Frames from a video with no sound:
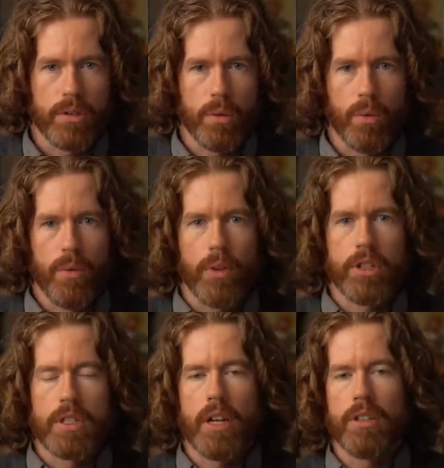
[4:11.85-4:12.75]
So
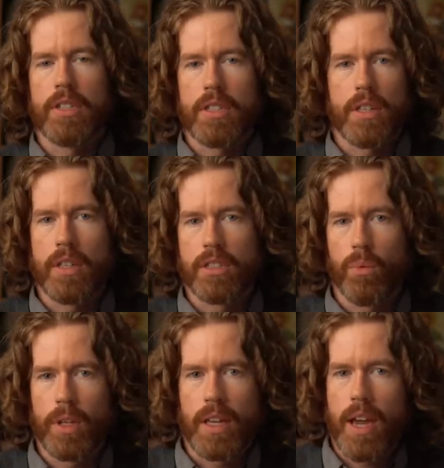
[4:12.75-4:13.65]
revelation tells us the things that
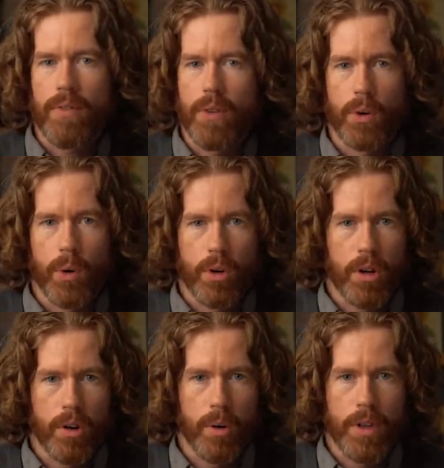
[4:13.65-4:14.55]
we can't figure out on
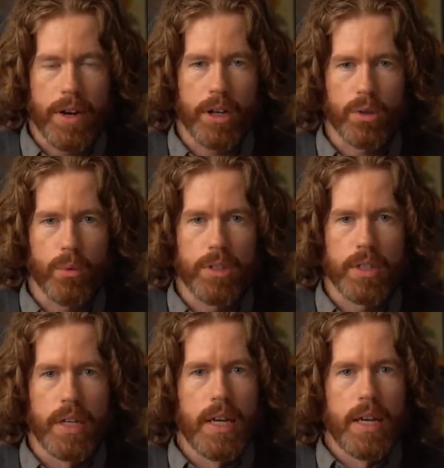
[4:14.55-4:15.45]
our own, that natural
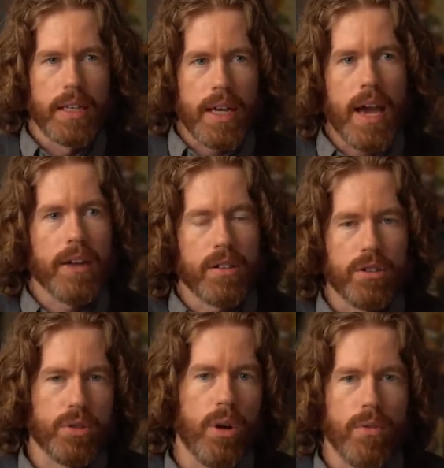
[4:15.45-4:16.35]
reason can't
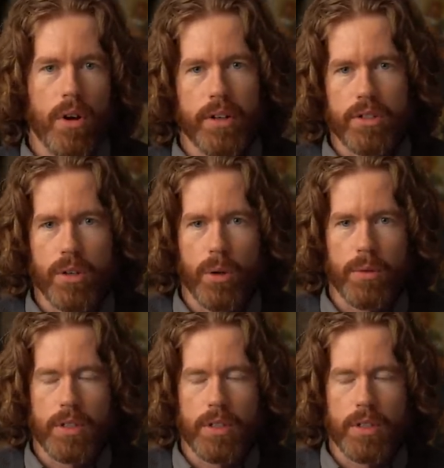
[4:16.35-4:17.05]
solve on its own.